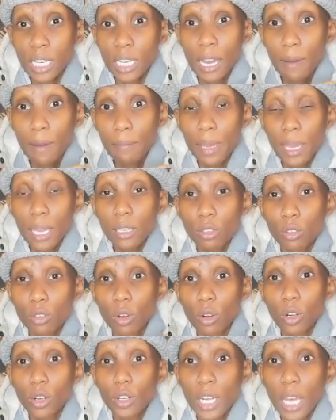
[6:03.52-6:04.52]
you're going to come back
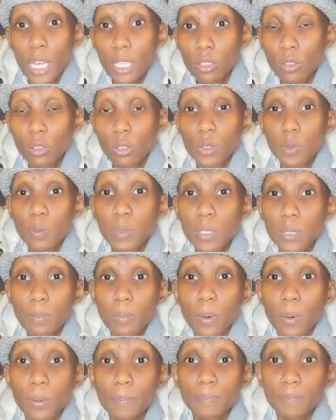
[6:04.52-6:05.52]
and you're going to cry to those
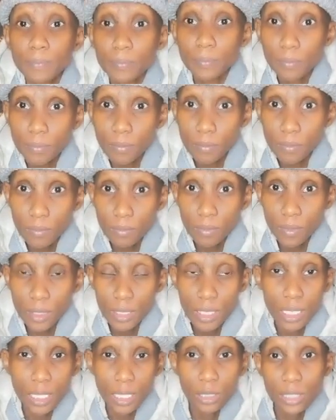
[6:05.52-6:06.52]
people
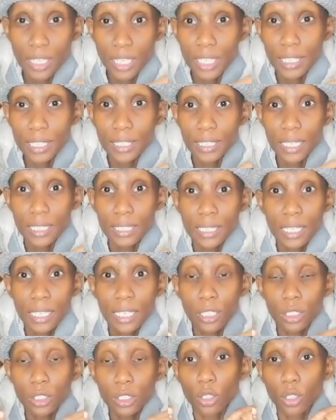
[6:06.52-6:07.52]
and saying
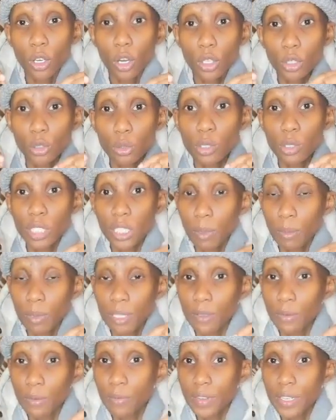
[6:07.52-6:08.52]
that, yo, you said
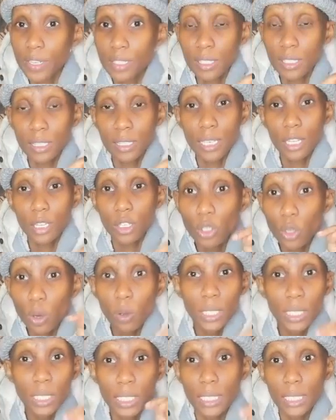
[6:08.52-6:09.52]
I must invest in that.
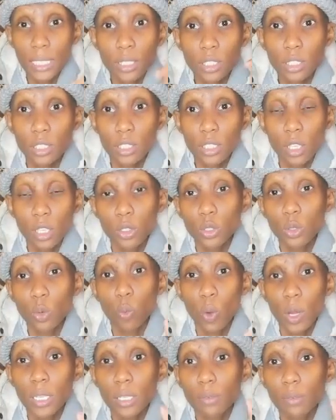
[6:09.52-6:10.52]
No one can actually tell
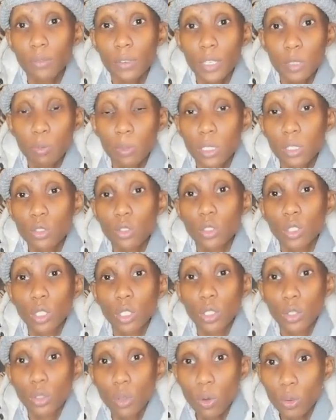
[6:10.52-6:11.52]
you what investment is
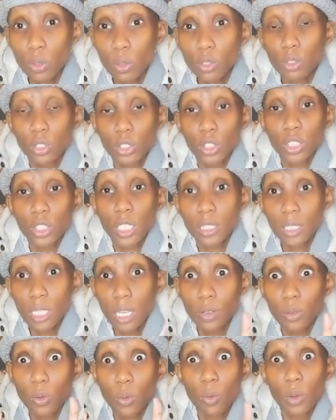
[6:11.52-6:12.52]
going to grow, is going to
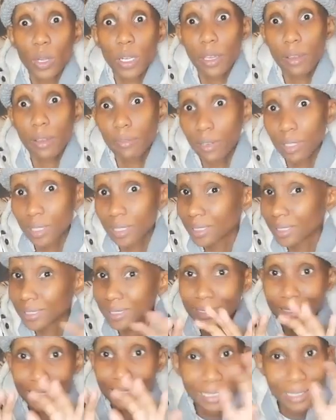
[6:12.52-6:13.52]
shut down or whatever.
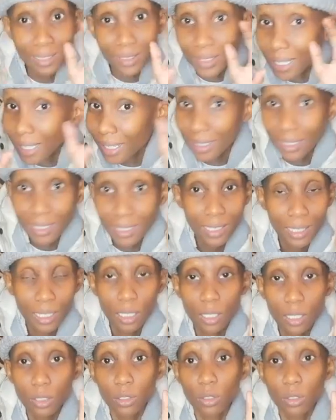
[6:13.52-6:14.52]
None of that.
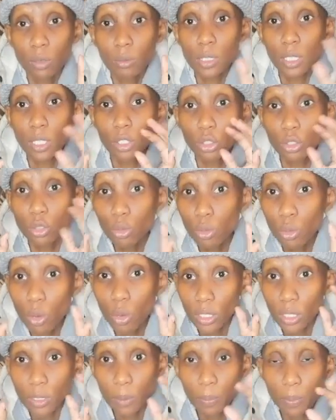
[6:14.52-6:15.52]
You know what I'm saying?
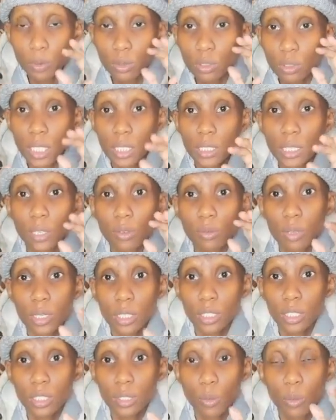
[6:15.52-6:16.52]
You are supposed to take
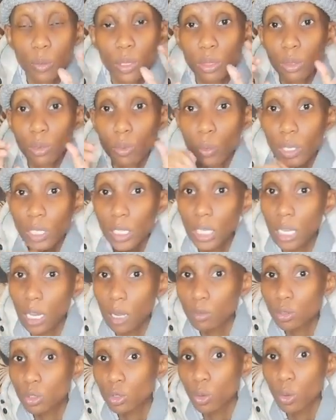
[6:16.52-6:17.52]
that risk with when
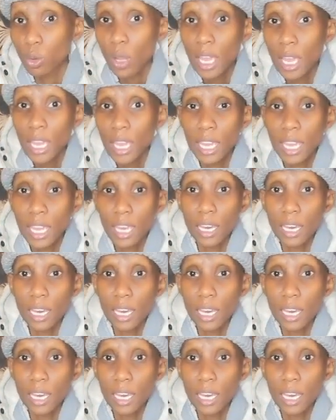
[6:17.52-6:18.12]
it comes to